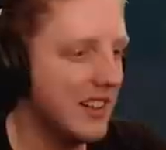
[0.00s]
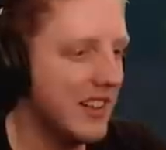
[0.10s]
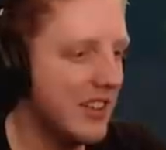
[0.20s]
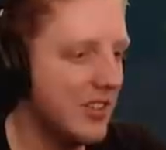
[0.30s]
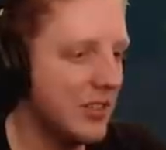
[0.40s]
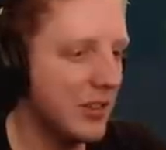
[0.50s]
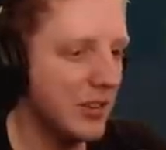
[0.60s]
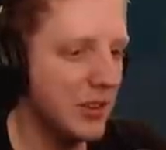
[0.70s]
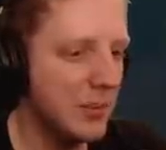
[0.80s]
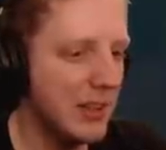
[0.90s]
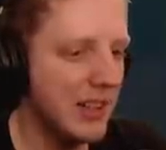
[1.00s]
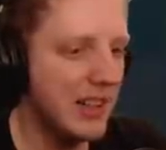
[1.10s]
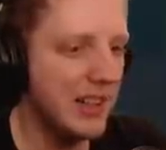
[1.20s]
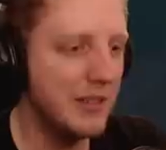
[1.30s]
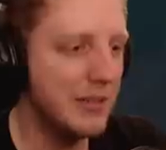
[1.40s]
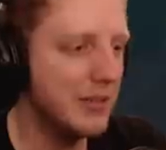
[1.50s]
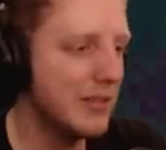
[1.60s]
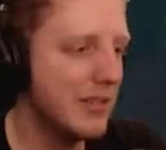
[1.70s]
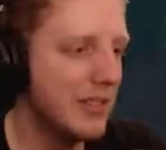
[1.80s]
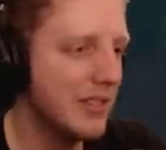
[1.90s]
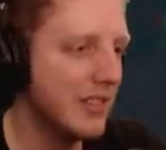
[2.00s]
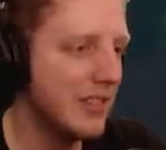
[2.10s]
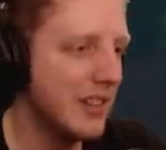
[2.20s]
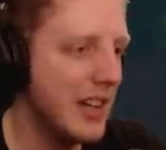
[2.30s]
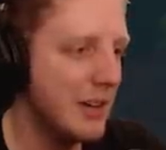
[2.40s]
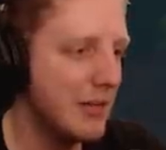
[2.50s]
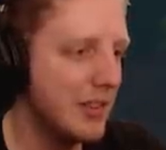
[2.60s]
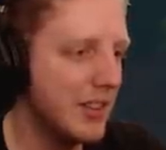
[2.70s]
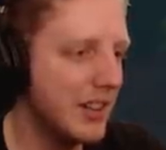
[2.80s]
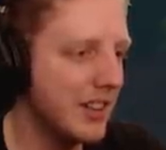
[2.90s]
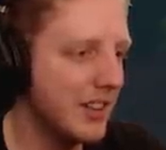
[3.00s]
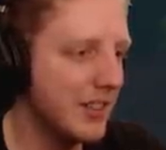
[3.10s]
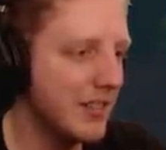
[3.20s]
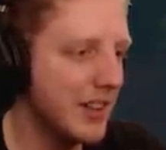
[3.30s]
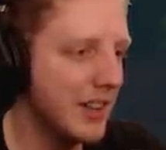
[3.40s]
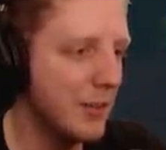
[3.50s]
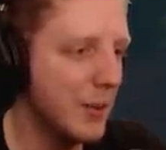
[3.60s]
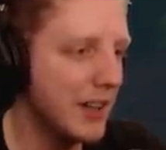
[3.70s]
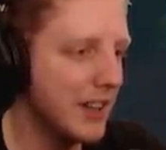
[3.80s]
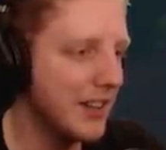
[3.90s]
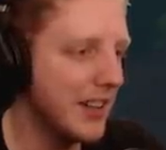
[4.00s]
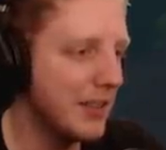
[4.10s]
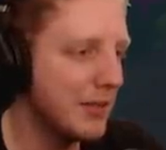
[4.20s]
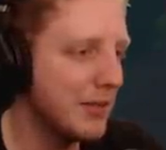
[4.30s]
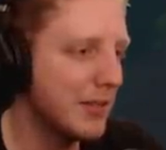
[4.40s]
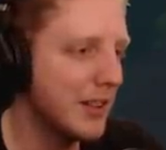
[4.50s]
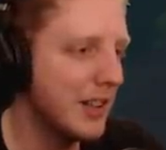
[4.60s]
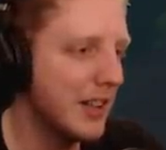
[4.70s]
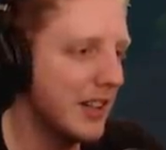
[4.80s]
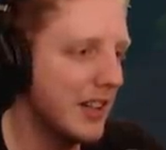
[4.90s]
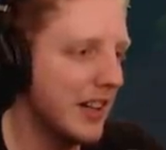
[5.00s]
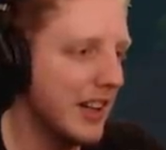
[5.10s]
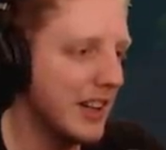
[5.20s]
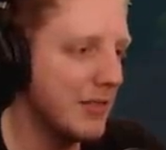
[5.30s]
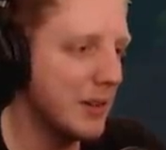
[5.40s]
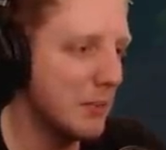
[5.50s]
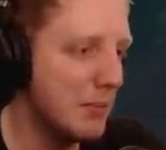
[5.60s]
they struggle to be alive every second of their waking life. And I feel